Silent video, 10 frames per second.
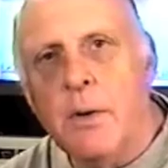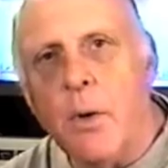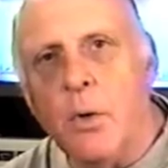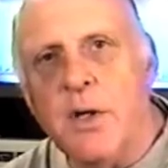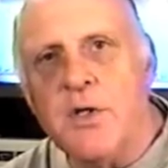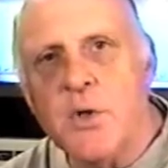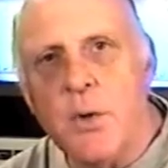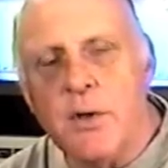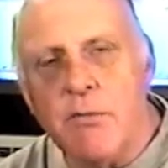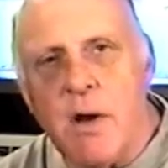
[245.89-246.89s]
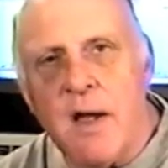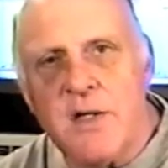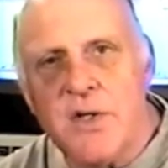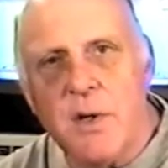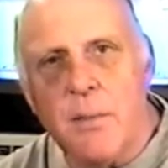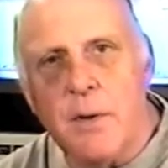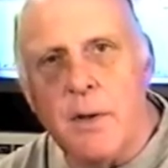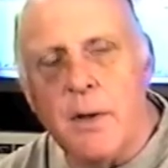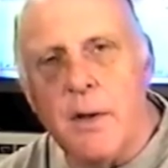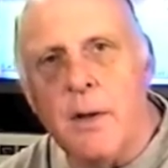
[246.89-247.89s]
Only it's going to rise in
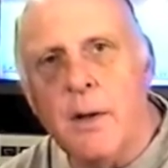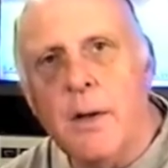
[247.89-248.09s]
America